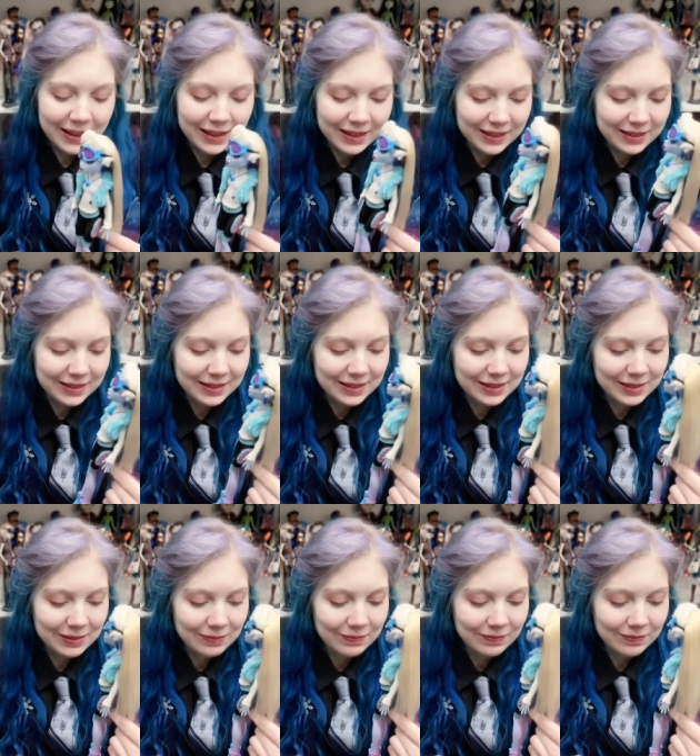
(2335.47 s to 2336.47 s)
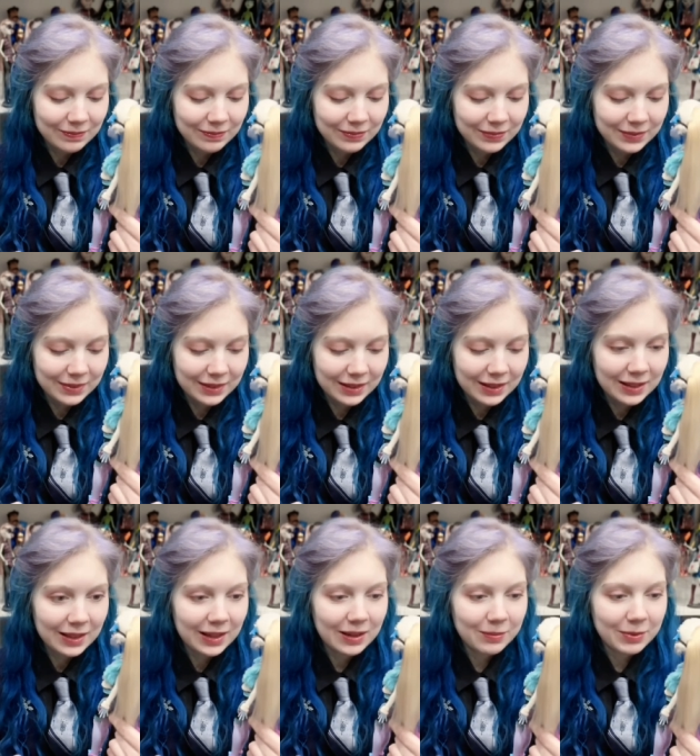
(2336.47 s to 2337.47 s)
and
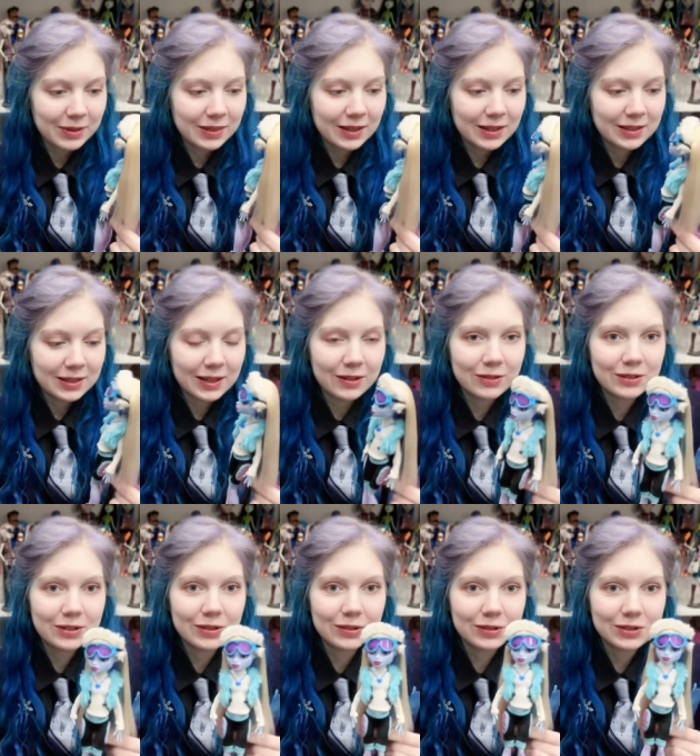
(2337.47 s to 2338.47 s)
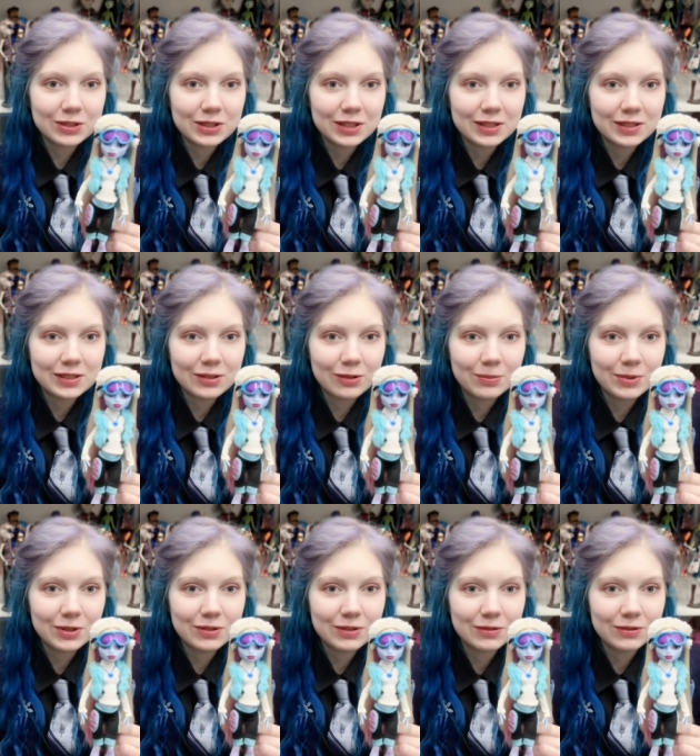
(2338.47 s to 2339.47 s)
yeah, but the entire doll she is so
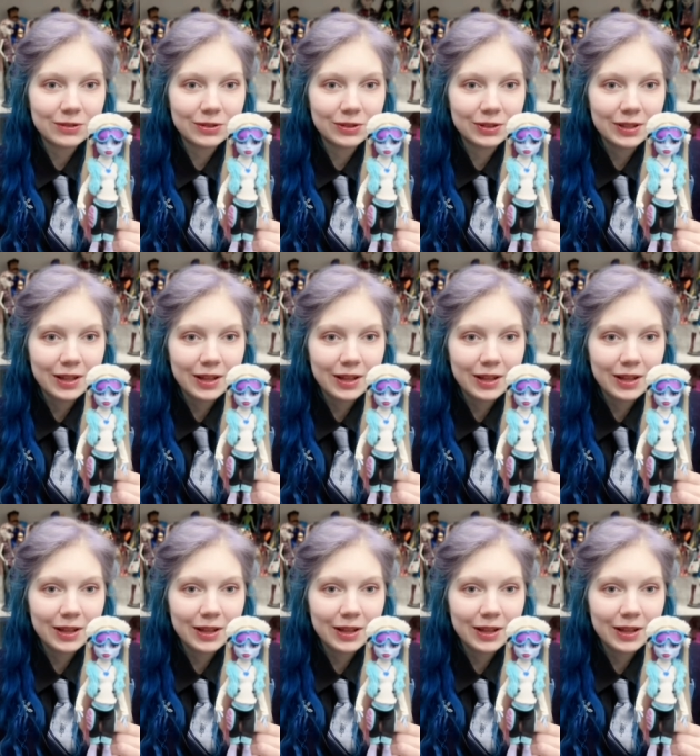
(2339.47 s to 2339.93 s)
beautiful.